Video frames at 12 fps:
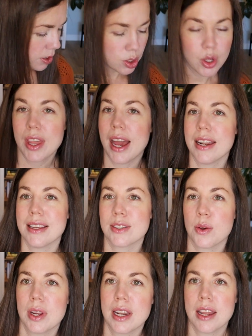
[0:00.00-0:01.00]
So that is
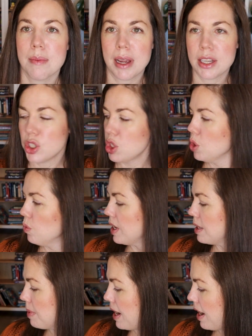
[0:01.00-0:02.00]
going in my
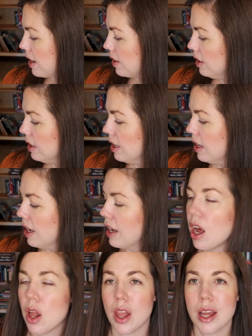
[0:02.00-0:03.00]
to-read pile.
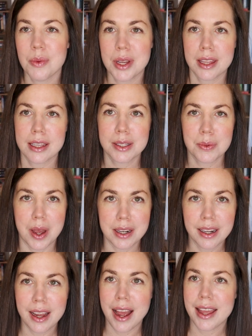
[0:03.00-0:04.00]
Along with this
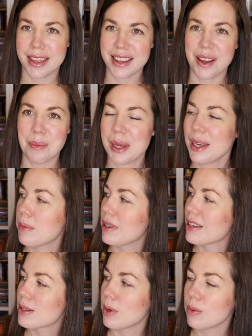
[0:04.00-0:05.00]
one, I think I'll be keeping
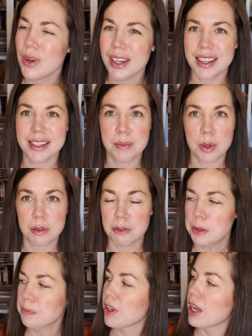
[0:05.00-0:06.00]
this one. One, it's
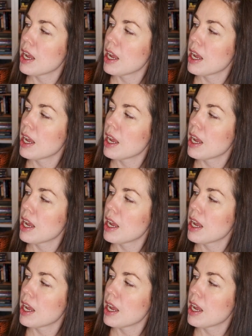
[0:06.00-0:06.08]
beautiful.